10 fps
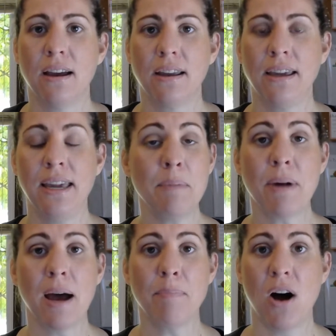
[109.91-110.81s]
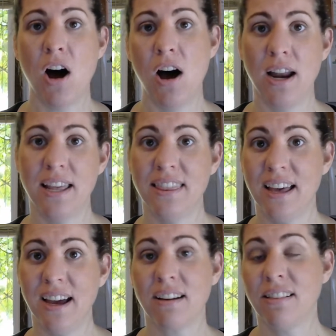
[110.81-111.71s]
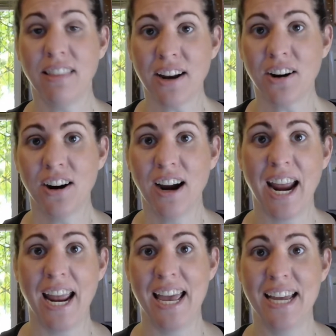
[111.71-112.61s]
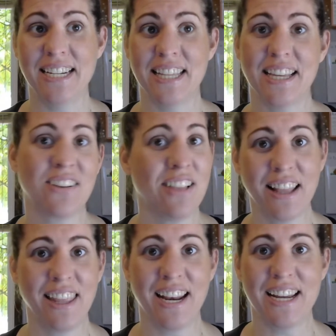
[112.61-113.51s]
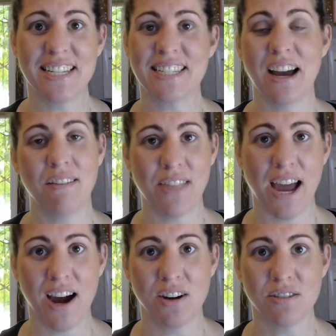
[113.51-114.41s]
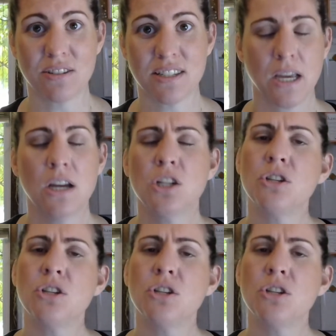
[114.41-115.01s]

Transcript: keep up on the clutter and the cleanliness of the house.